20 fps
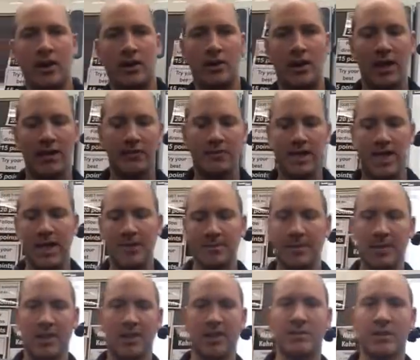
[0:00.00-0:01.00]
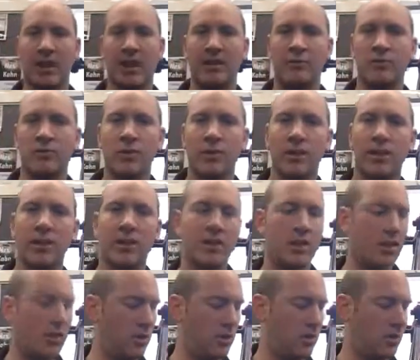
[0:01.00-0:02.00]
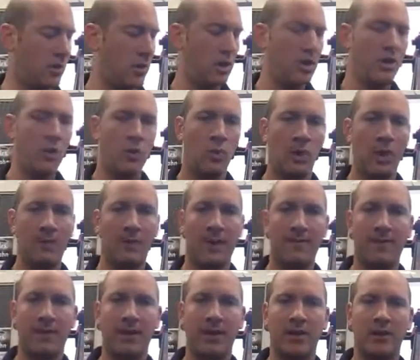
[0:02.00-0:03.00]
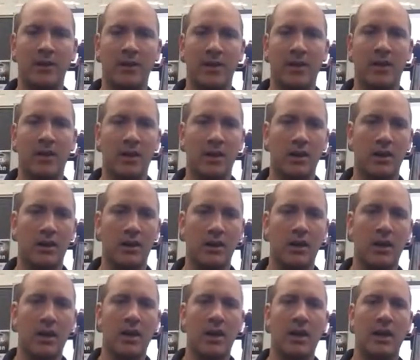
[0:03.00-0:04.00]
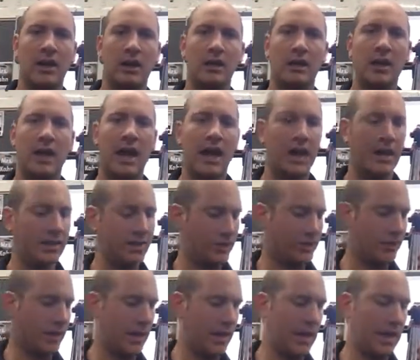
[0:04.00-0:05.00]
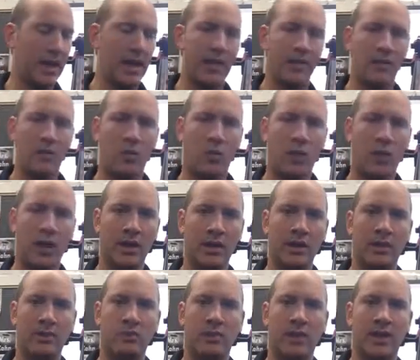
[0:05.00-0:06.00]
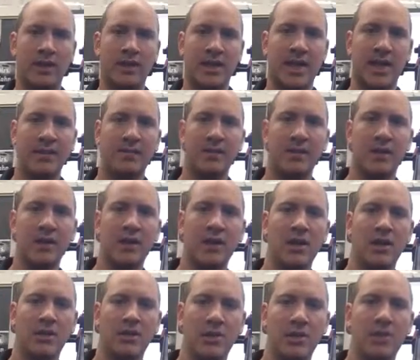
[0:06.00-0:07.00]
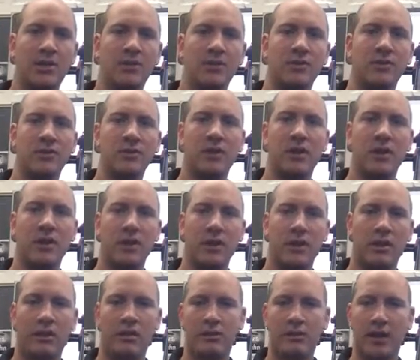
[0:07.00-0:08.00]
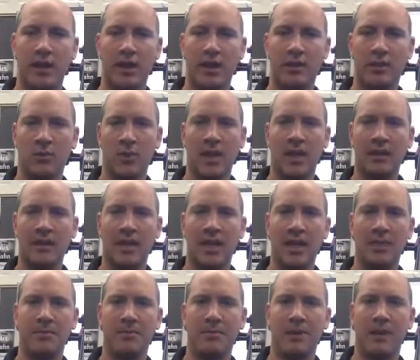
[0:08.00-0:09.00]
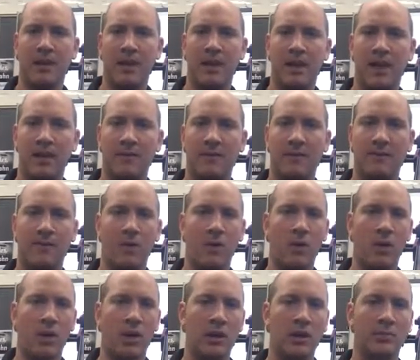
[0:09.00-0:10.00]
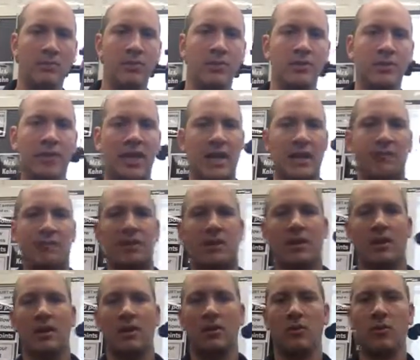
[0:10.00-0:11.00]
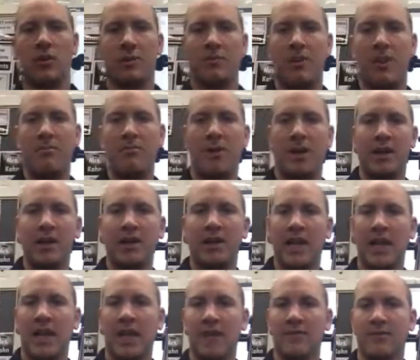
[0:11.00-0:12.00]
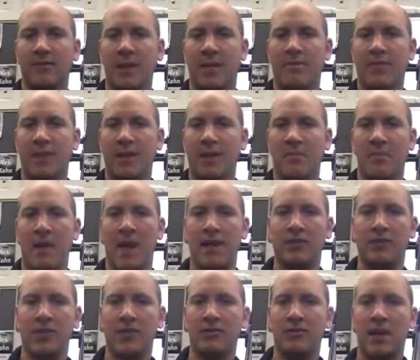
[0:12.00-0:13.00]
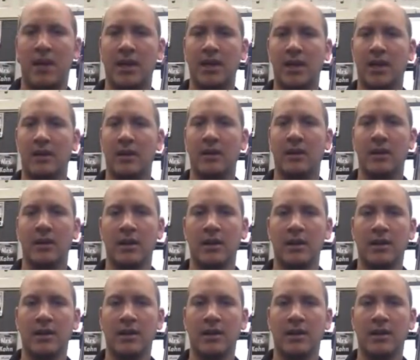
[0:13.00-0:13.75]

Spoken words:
I don't have tapes here, but I really know where my fingers are. And on the A string, I have 1 on the red tape, 2, 3 on the white tape, and 4 on the blue tape, with my bunny cave and my bunny mansion right here.